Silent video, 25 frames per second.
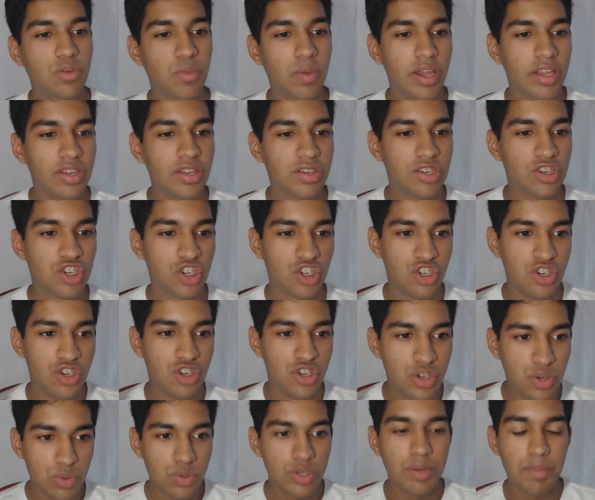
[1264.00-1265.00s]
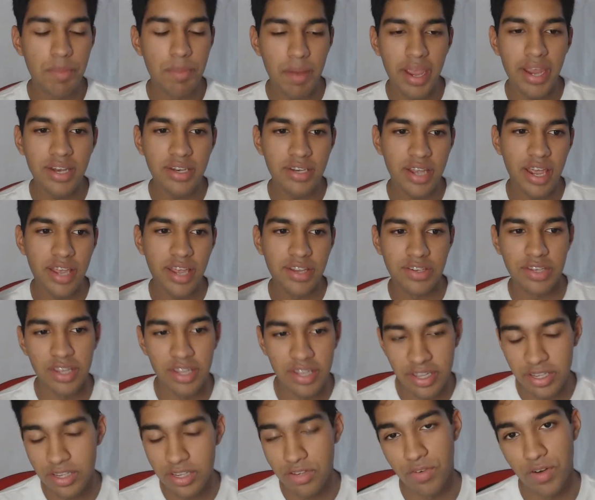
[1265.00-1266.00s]
to just do debate as something that's
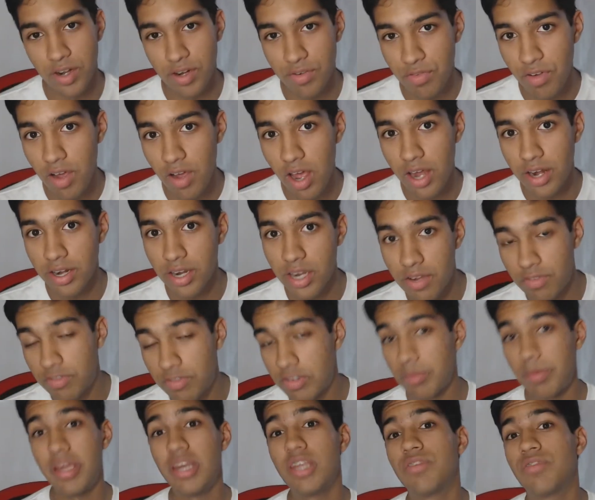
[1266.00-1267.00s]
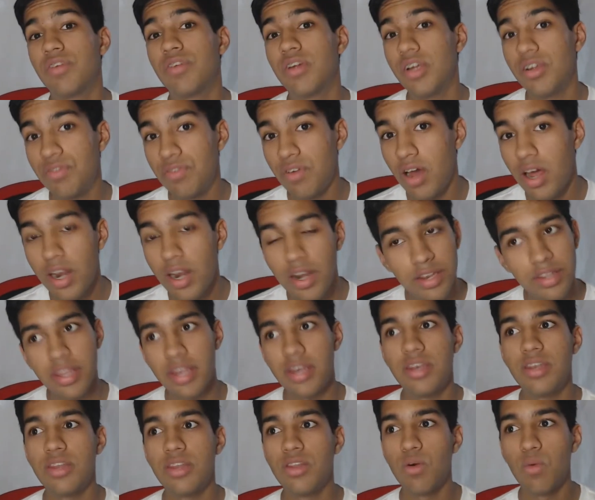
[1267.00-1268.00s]
very fun. If debate is very fun, then the
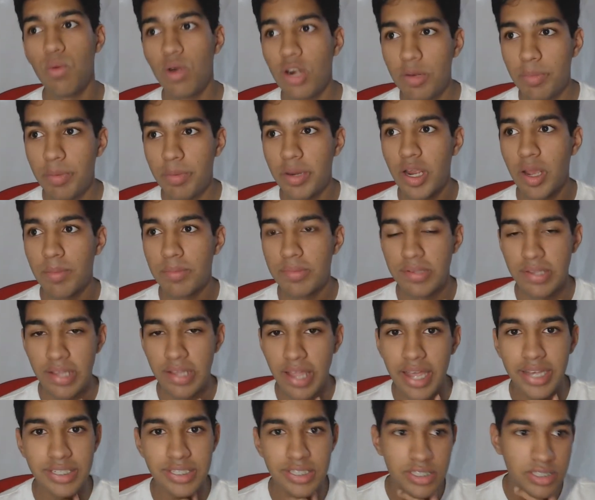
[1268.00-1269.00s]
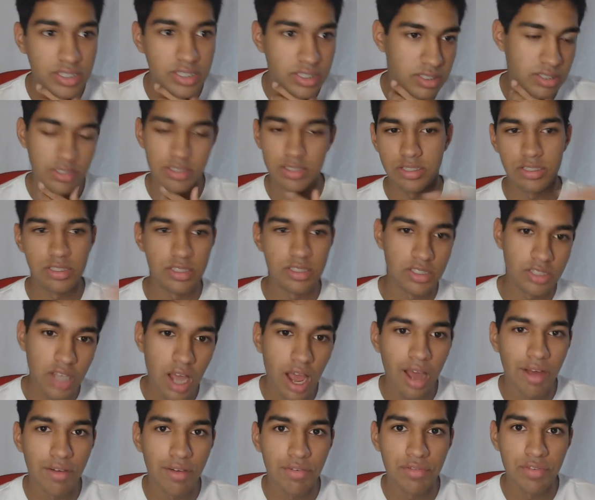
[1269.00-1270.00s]
work becomes less tough.
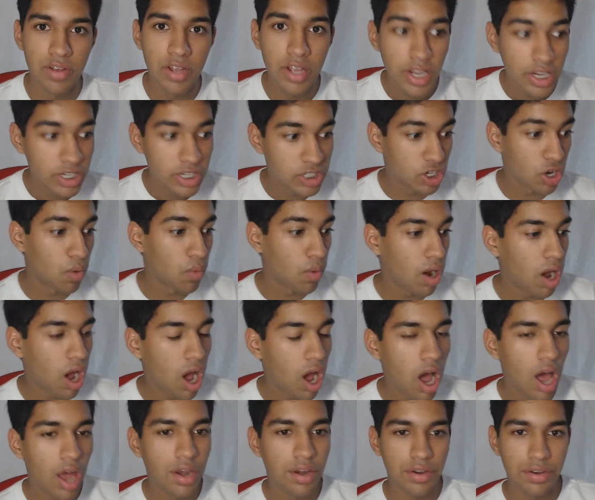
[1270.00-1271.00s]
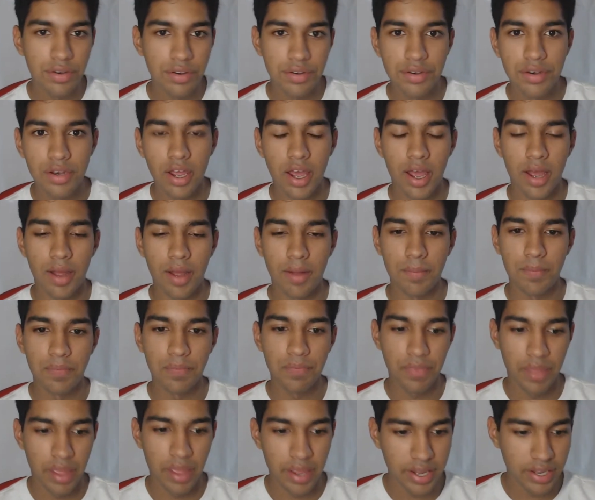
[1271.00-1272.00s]
So on, I
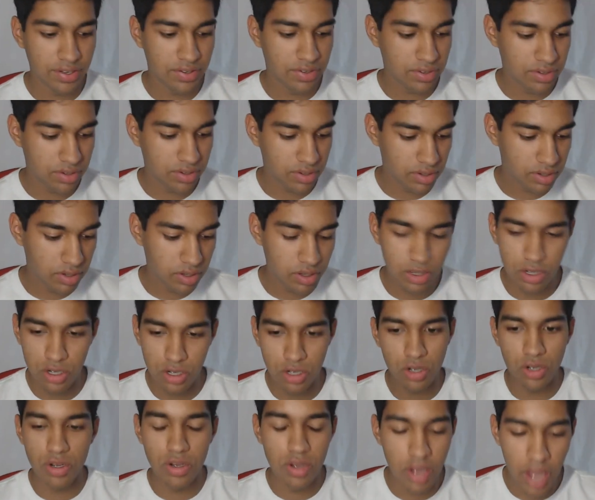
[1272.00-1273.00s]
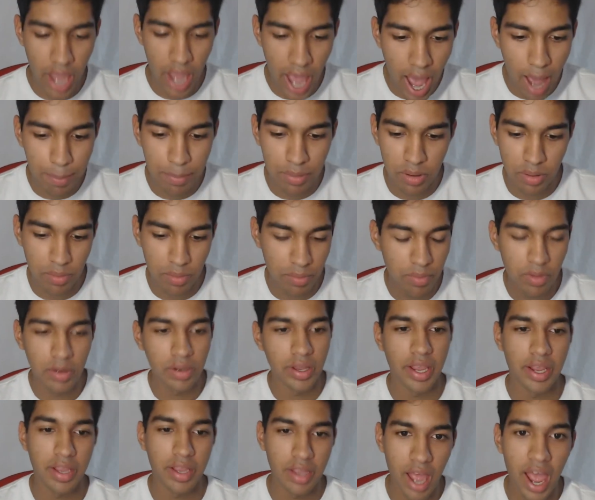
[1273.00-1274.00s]
guess, Apple, or like
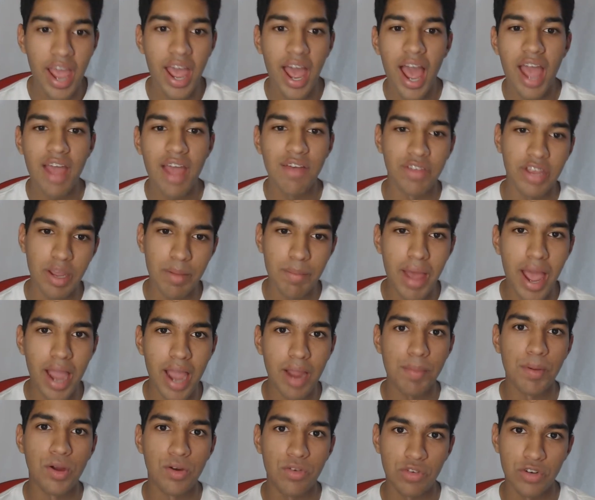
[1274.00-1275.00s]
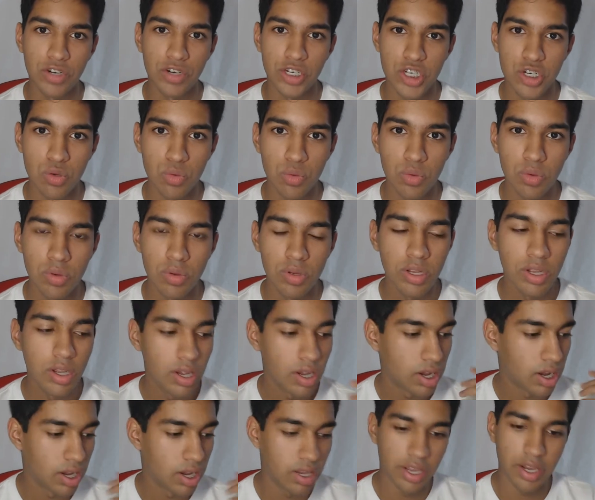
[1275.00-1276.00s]
I have like a MacBook for school, like
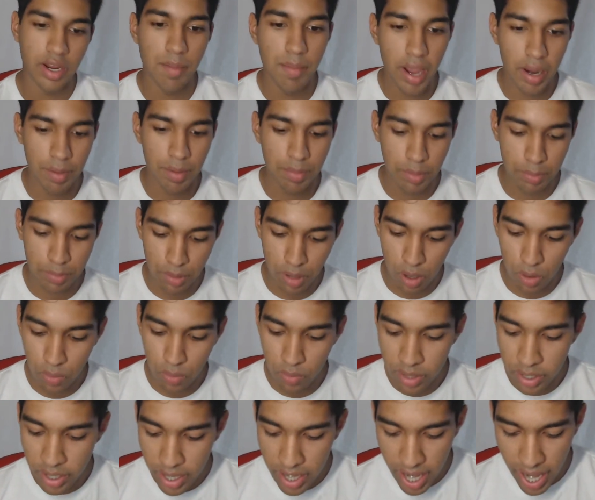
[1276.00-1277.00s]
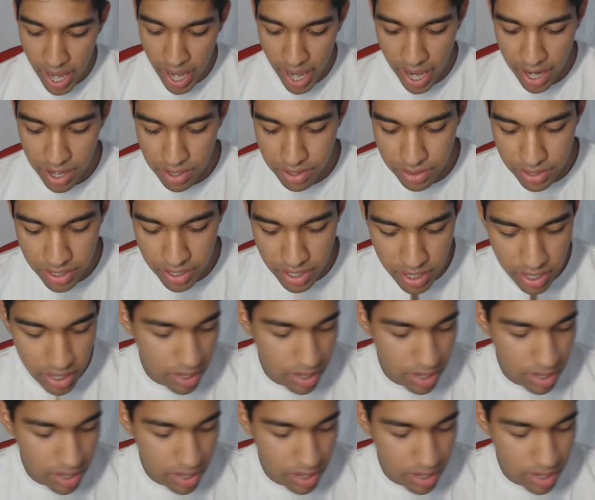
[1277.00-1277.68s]
a MacBook Pro, and the